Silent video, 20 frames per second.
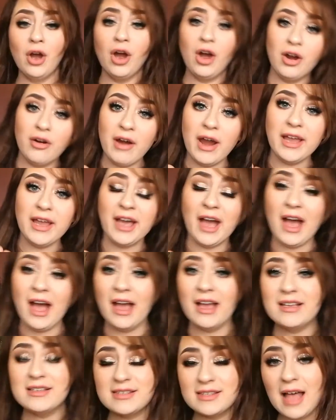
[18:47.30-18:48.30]
Alright
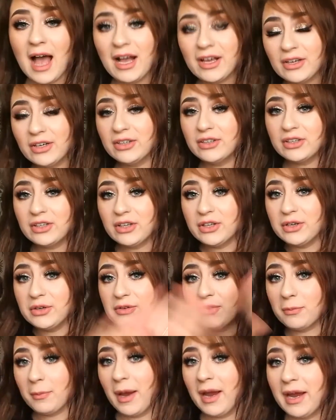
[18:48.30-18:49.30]
guys, that
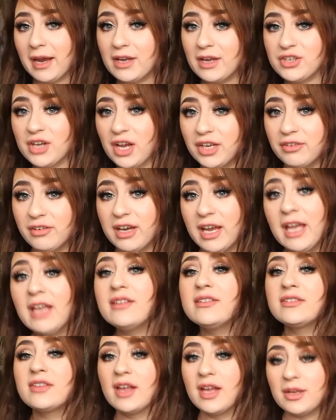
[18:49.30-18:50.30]
concludes my January
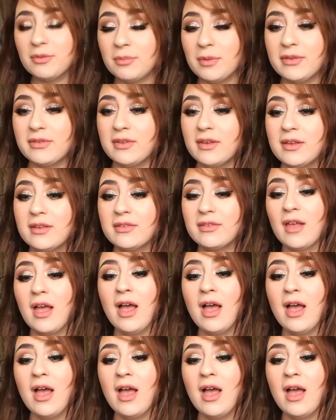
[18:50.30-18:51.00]
hits and misses.